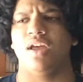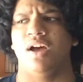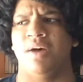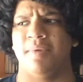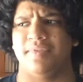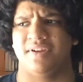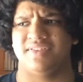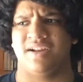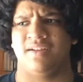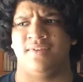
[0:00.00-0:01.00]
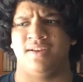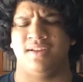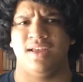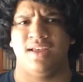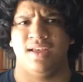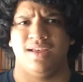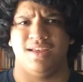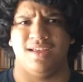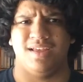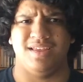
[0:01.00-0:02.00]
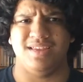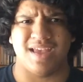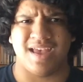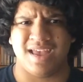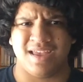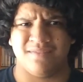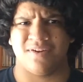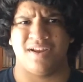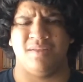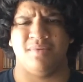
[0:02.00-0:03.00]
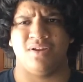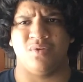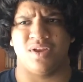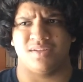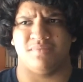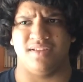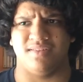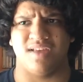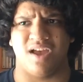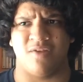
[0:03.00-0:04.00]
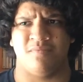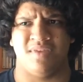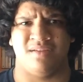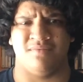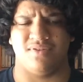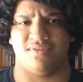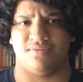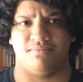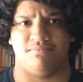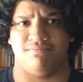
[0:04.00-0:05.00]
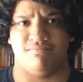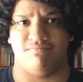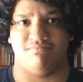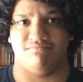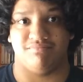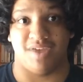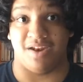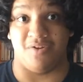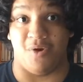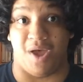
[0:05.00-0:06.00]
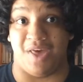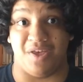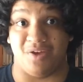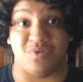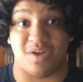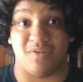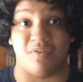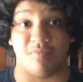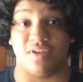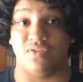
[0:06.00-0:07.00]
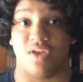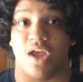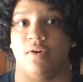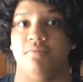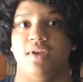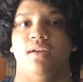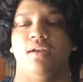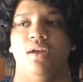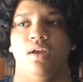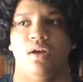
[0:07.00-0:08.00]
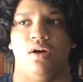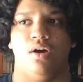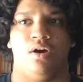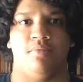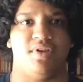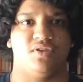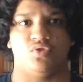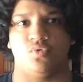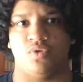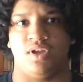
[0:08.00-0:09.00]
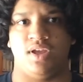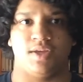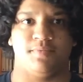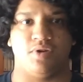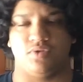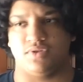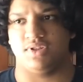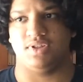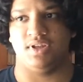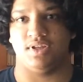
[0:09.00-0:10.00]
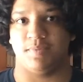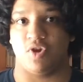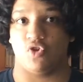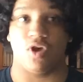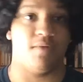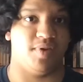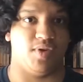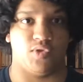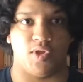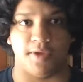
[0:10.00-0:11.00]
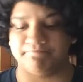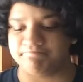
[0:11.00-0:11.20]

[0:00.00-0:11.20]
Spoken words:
My thoughts out of it: yay for anybody who hasn't played Skyrim yet, which I don't know how the hell you haven't even played Skyrim yet on PS3, Xbox 360, and especially on PC.